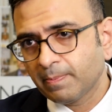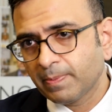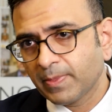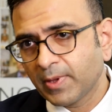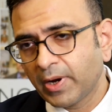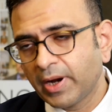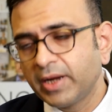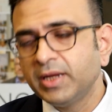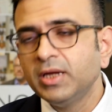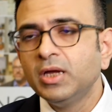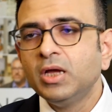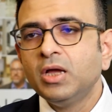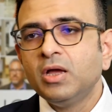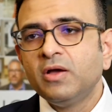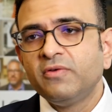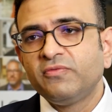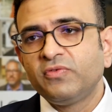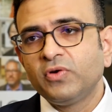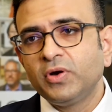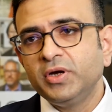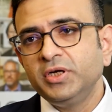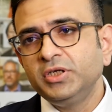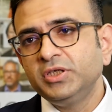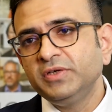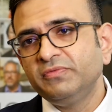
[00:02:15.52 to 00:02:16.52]
Right.
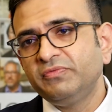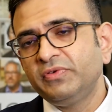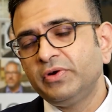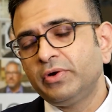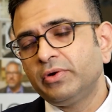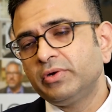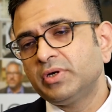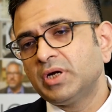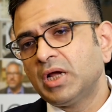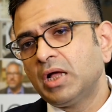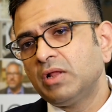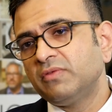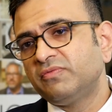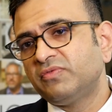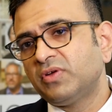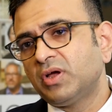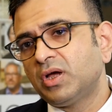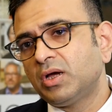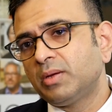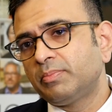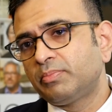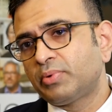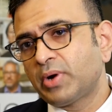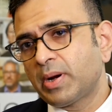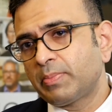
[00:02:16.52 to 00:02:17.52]
For interferon
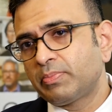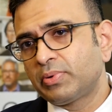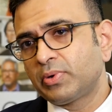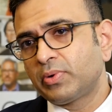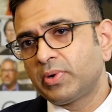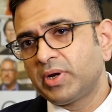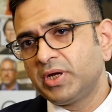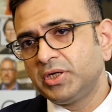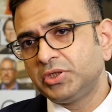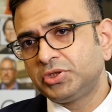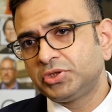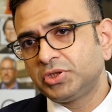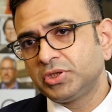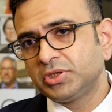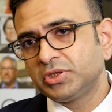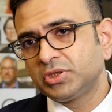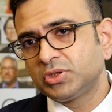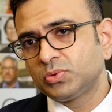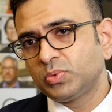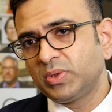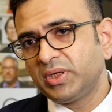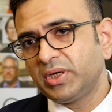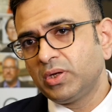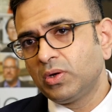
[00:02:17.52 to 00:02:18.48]
alpha preparations,